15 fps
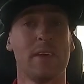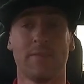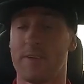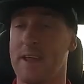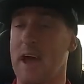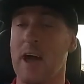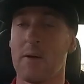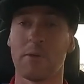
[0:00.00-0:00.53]
For
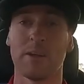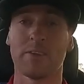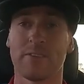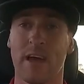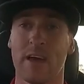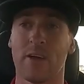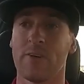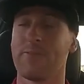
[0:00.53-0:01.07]
now, I'm going to
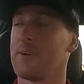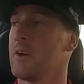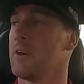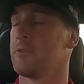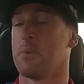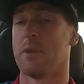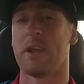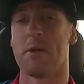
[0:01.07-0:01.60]
sign off.
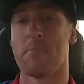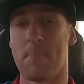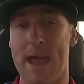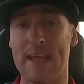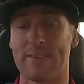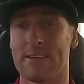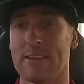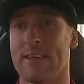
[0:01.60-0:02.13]
It's been an
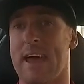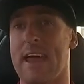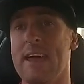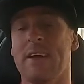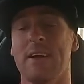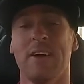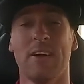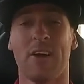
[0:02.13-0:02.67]
amazing day.
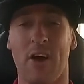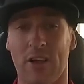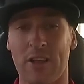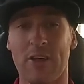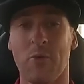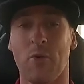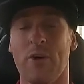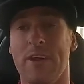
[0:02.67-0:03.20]

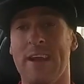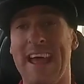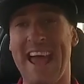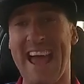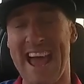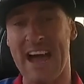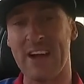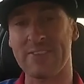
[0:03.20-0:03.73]
Hollywood
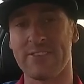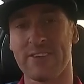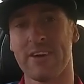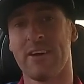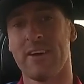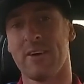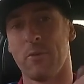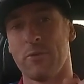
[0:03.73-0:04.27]
out.
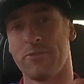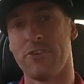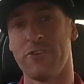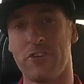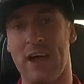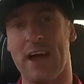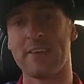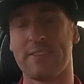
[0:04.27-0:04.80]
We'll see
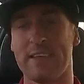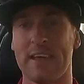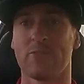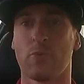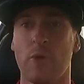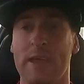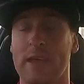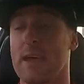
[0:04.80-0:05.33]
you guys
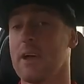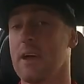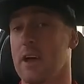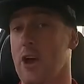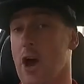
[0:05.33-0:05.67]
next week, and